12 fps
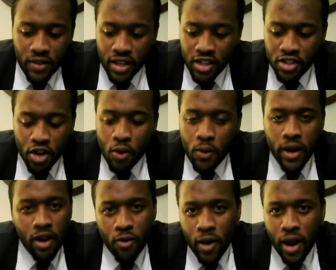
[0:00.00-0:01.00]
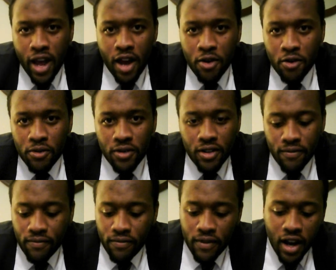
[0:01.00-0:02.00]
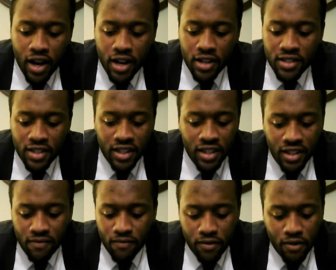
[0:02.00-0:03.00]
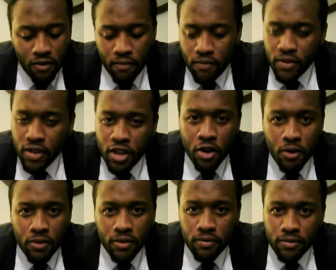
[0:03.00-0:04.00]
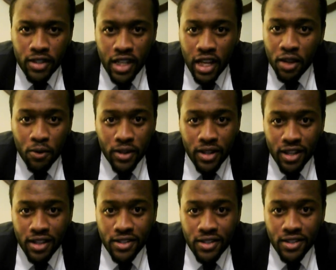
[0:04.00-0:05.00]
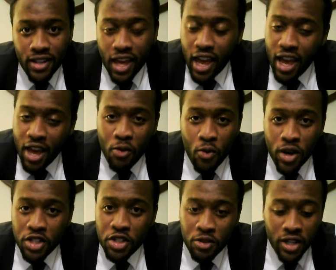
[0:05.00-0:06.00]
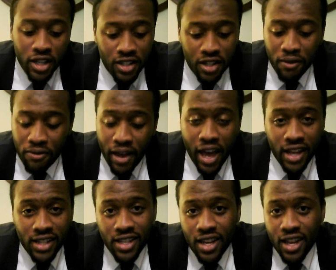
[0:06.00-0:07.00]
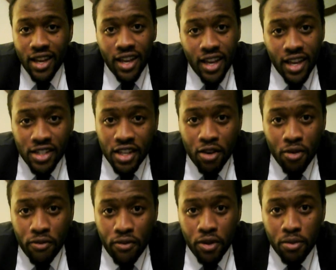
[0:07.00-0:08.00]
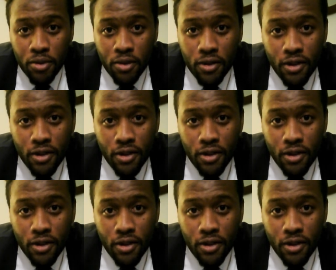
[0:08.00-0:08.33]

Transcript: it's no way around us, you know, dealing with this. And once you get to the facts, it's irrefutable.